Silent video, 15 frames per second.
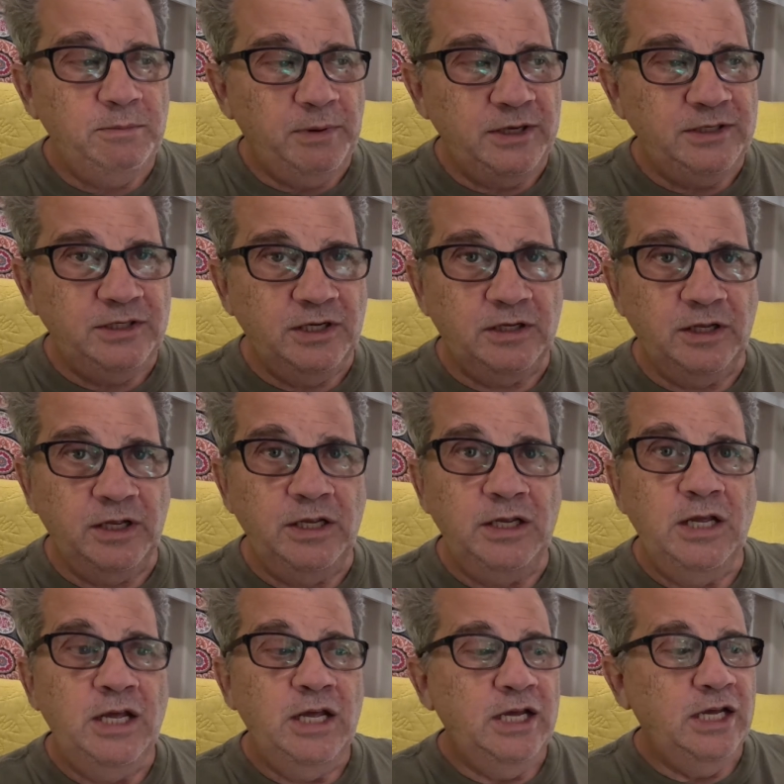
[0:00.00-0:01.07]
basically,
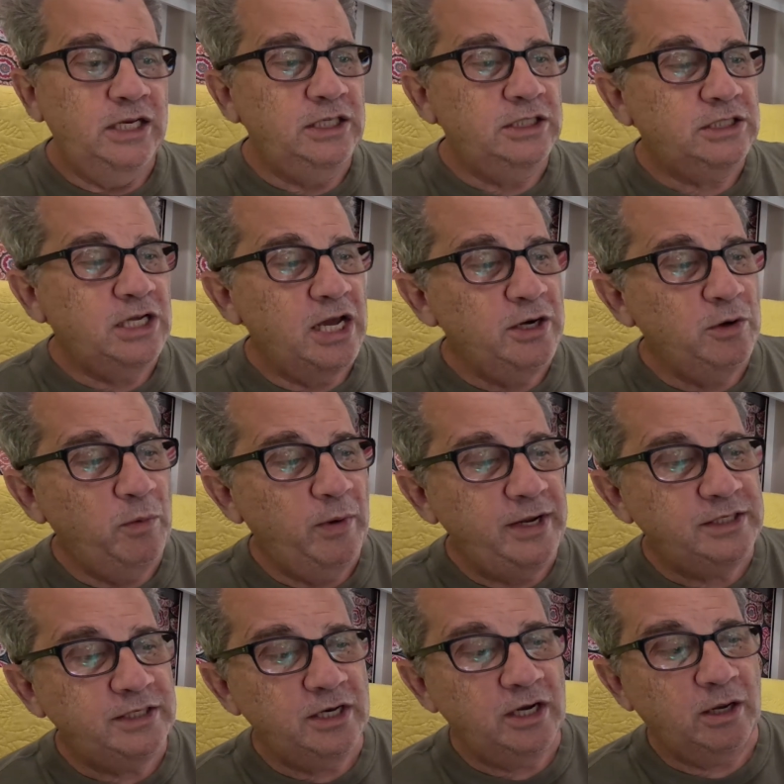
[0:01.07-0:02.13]
it just kind of
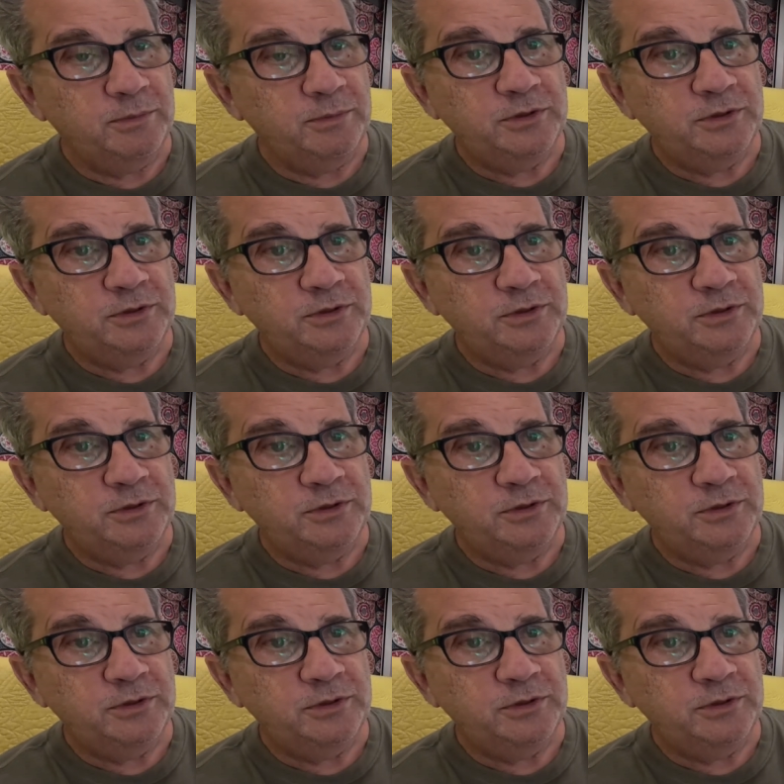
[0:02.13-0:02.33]
wakes it up.